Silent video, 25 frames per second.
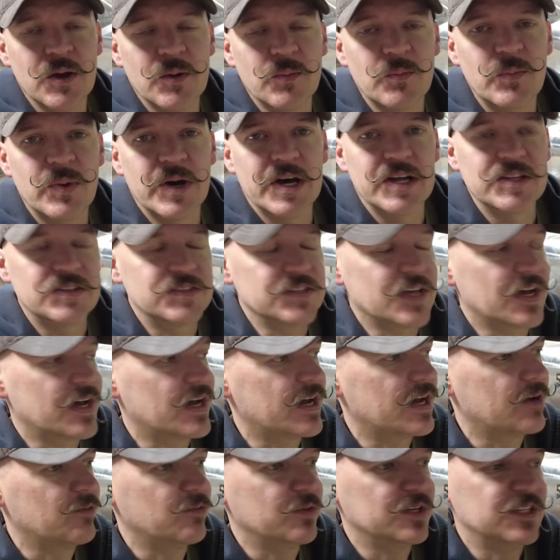
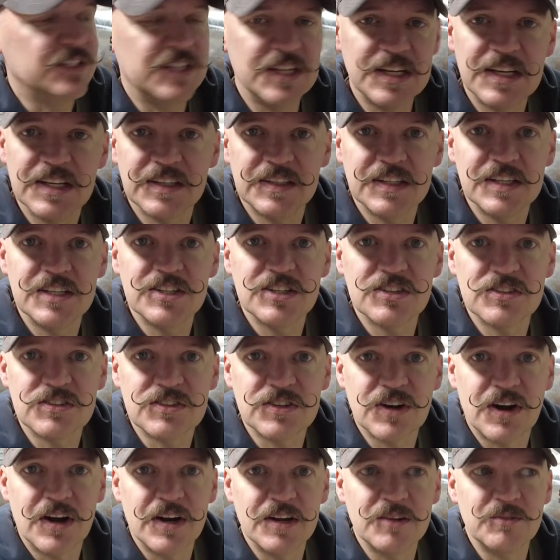But we did get the engine
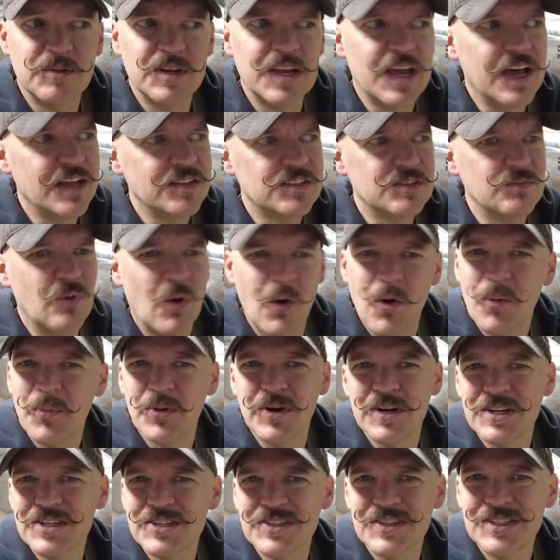started. We had some oil
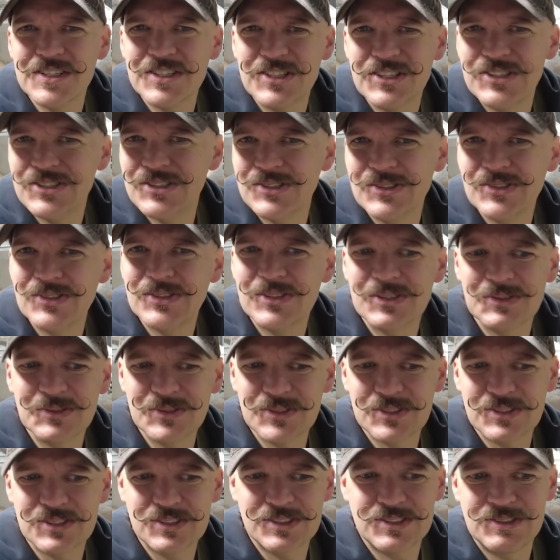pressure issues that
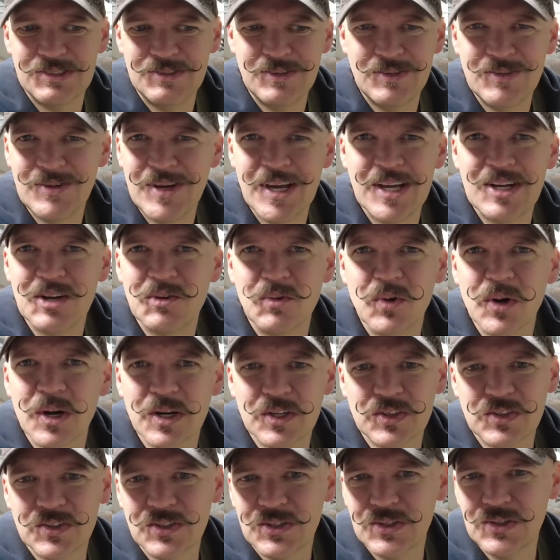we had to
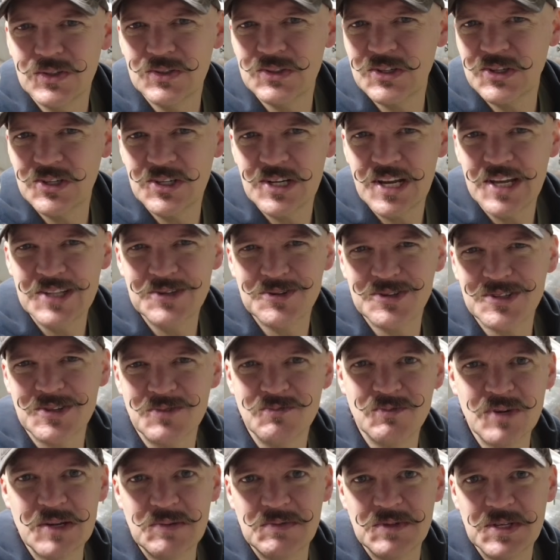work through. It turned out there were
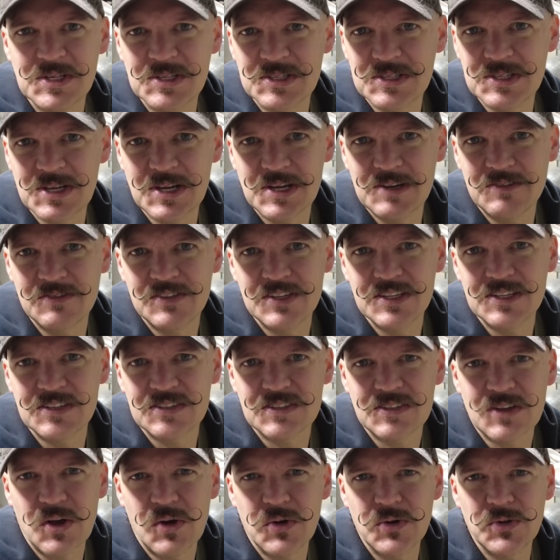some remnants of
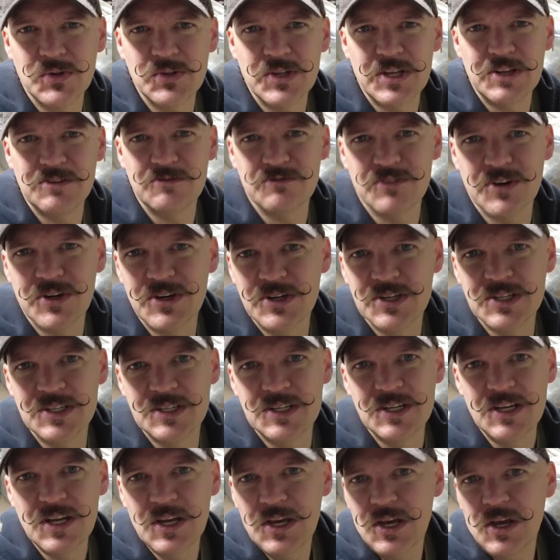this old
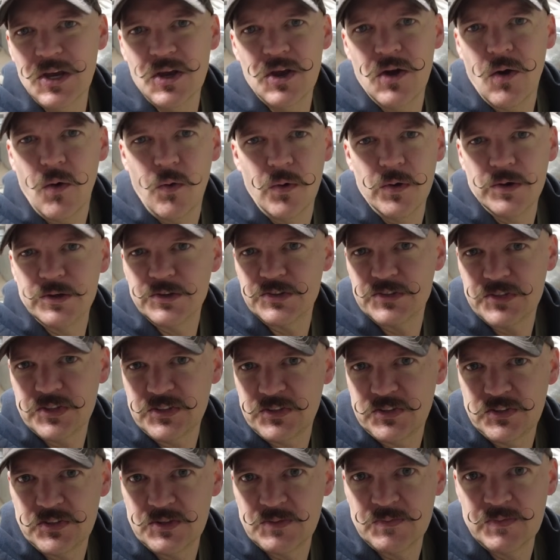inverted oil
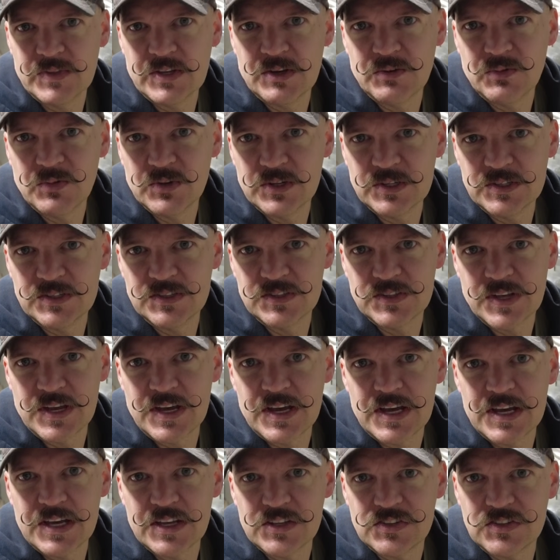system that was
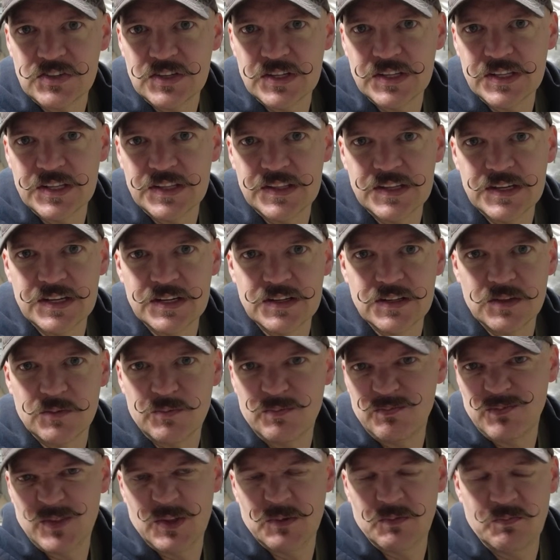still in there.
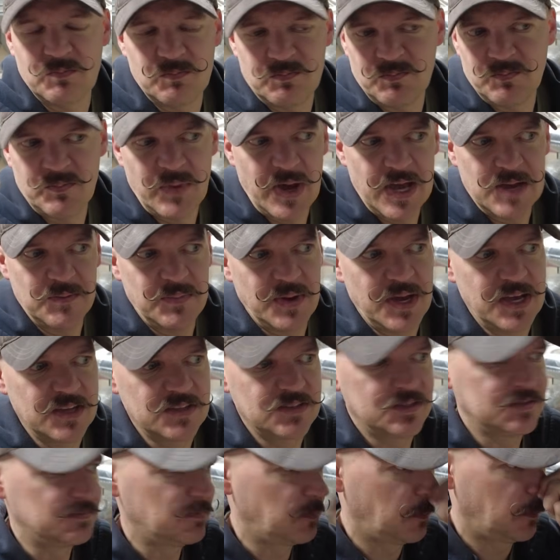The
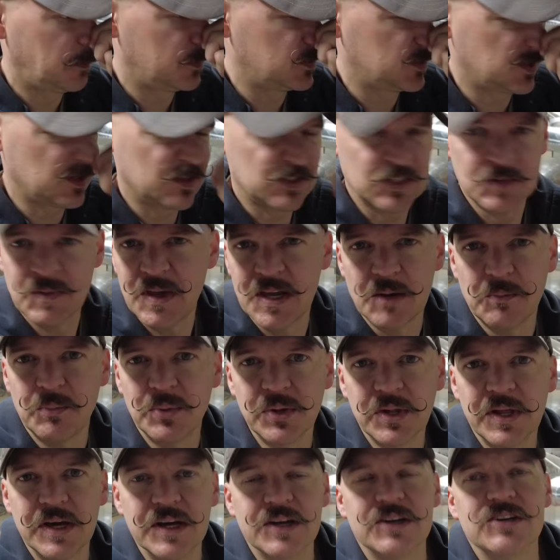bypass system had a
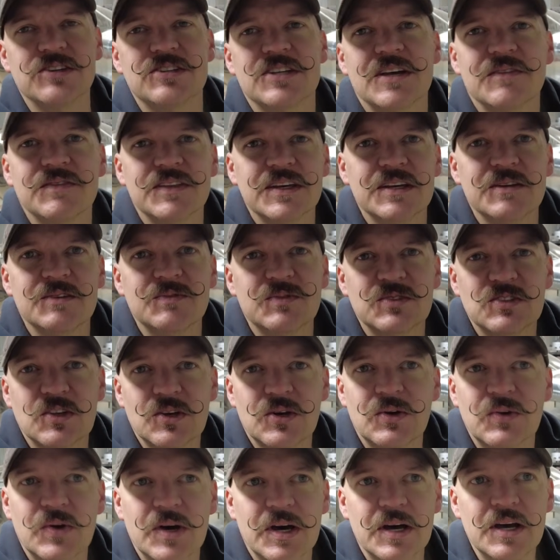plug or something,
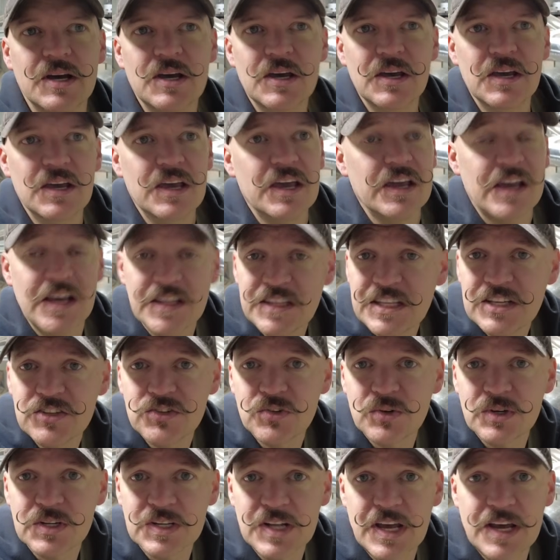so got that
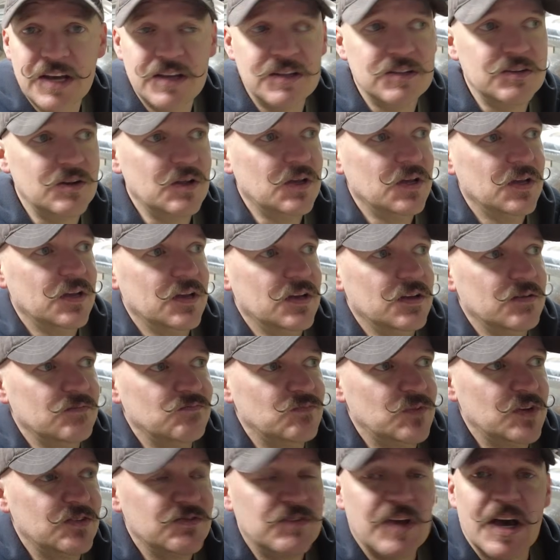sorted out.
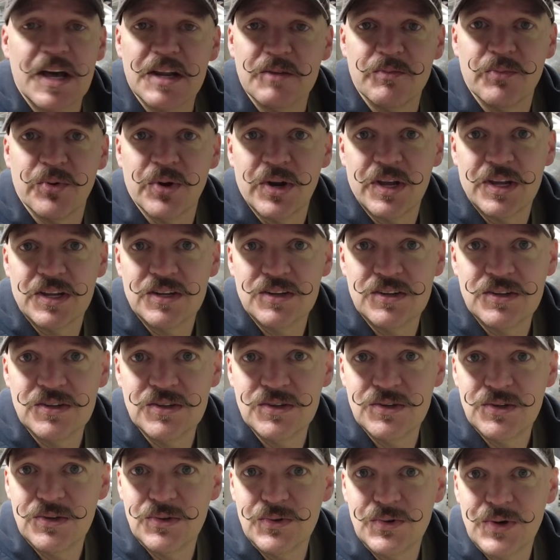We've got a brand
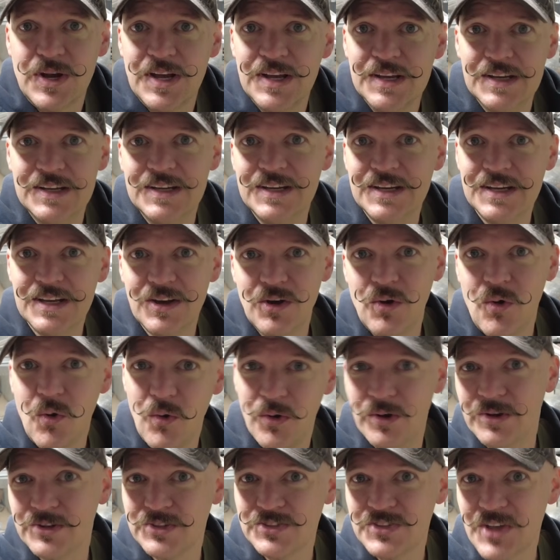new
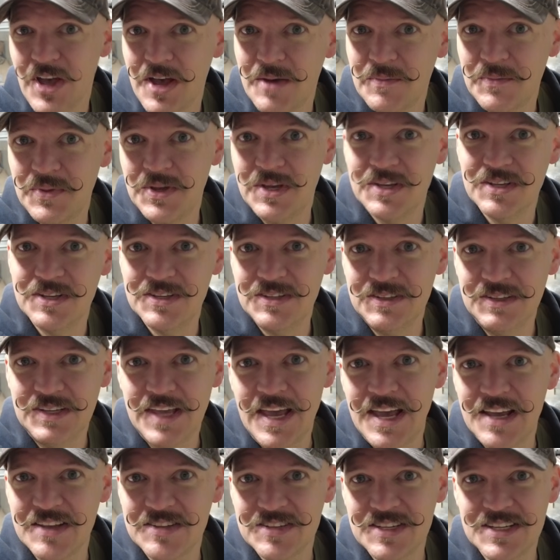oil sump
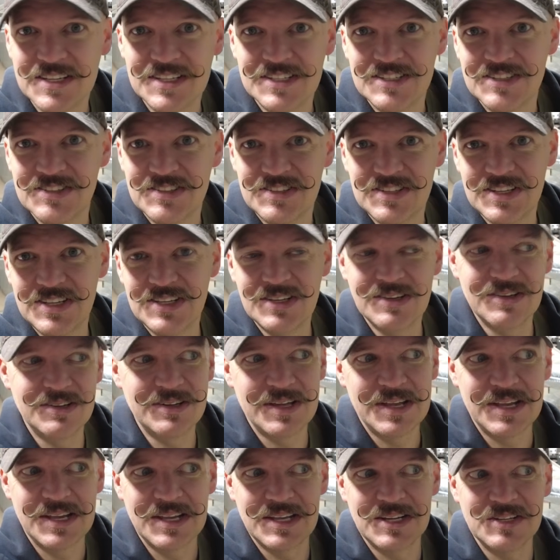gasket and seal,
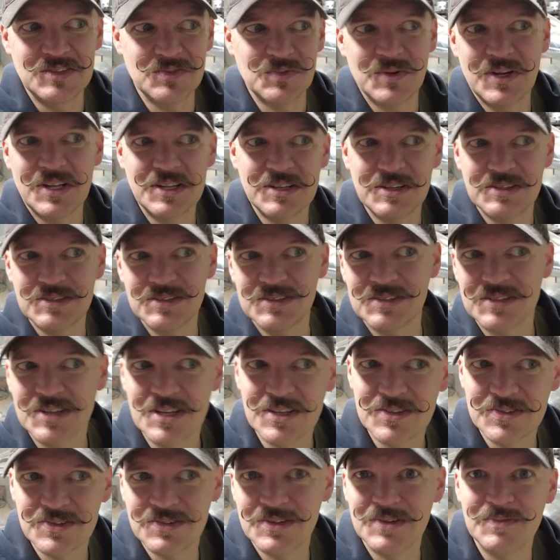and as well as
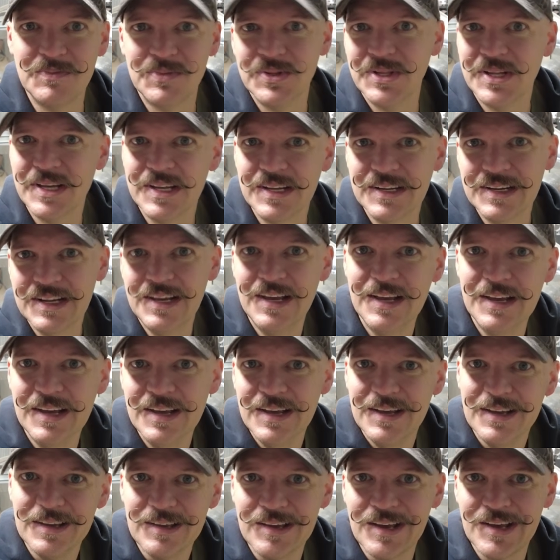accessory plate
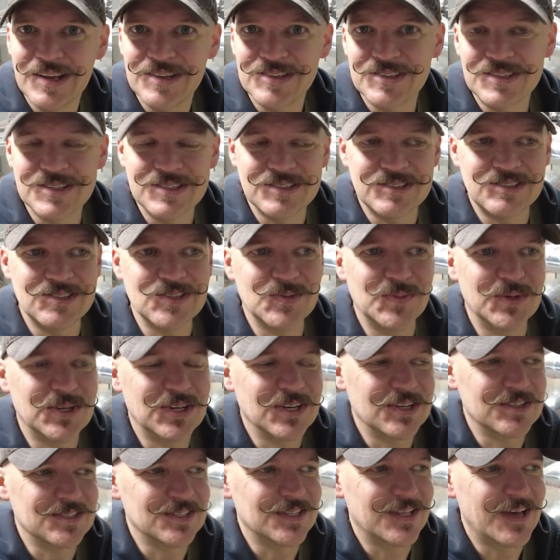gasket and seal
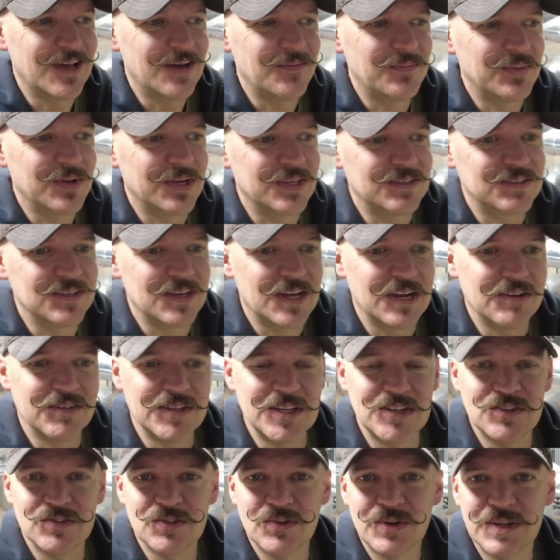because of that, but
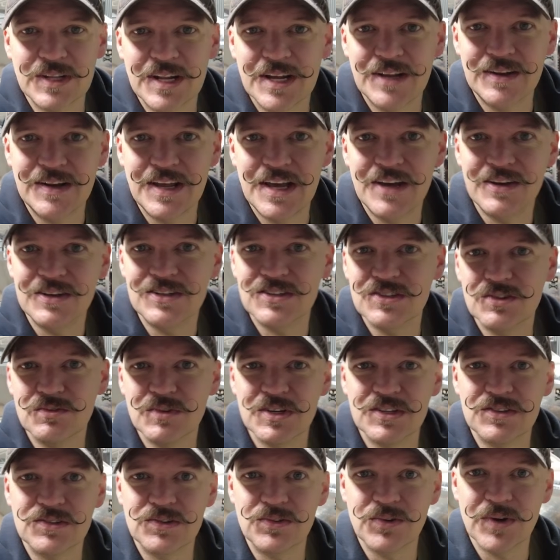everything's sorted out now. Engine
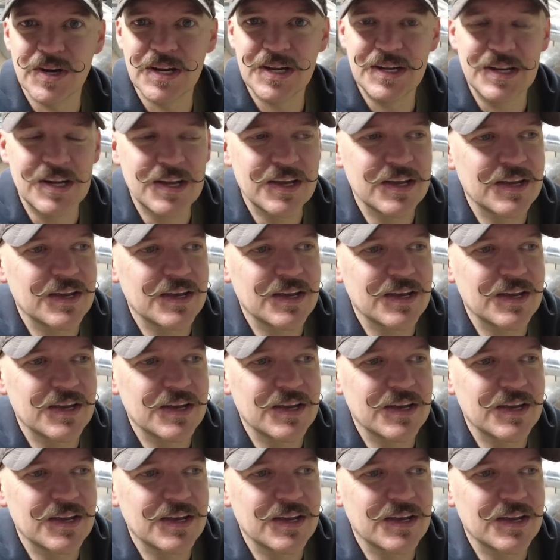runs great.